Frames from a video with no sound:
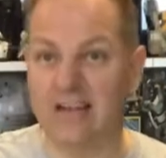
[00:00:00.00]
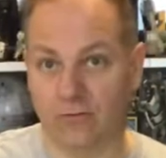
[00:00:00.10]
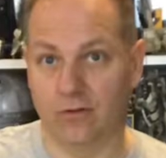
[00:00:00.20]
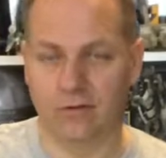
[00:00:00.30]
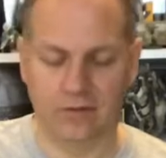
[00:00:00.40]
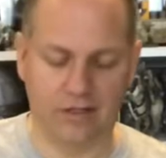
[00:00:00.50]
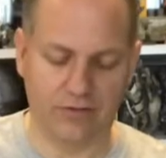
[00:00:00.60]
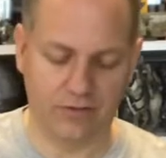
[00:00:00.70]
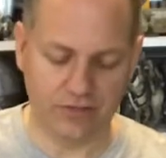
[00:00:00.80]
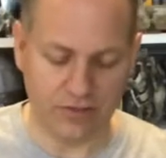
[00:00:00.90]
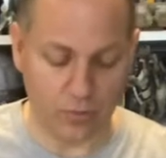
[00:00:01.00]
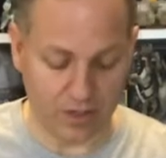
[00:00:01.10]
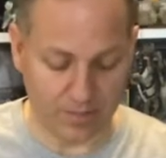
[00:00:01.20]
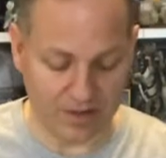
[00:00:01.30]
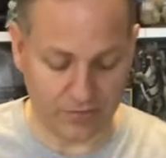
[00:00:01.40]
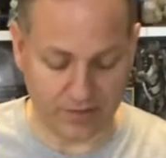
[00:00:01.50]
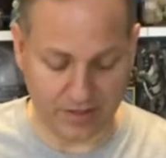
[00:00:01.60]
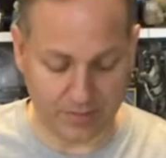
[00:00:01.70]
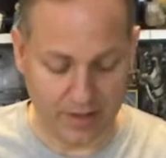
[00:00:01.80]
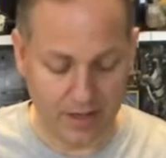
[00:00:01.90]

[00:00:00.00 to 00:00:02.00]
evil. You, know, you didn't want to mess with him.